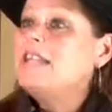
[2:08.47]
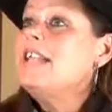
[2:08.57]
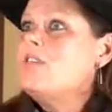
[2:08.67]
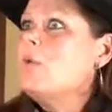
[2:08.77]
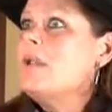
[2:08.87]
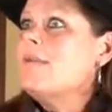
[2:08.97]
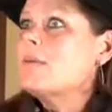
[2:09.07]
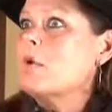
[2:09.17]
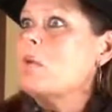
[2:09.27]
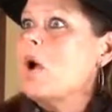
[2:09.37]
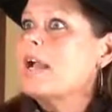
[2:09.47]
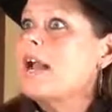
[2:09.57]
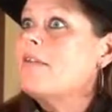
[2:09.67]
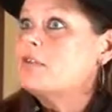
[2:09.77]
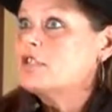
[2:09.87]
Neither one of them could walk
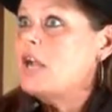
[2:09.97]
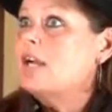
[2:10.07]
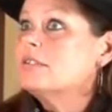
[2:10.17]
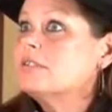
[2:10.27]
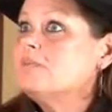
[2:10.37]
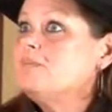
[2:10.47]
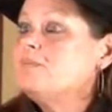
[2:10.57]
out of their stalls.